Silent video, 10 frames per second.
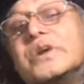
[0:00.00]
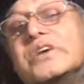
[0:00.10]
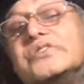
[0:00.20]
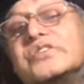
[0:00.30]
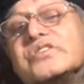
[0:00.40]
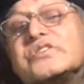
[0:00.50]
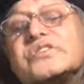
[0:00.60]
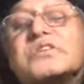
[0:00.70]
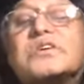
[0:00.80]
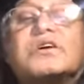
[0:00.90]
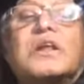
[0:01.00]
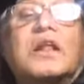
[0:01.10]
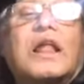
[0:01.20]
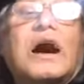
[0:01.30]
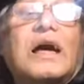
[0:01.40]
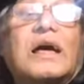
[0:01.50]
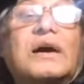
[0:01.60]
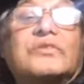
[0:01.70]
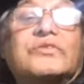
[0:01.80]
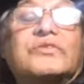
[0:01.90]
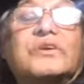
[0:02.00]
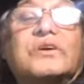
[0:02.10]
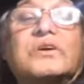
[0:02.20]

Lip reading: racist liars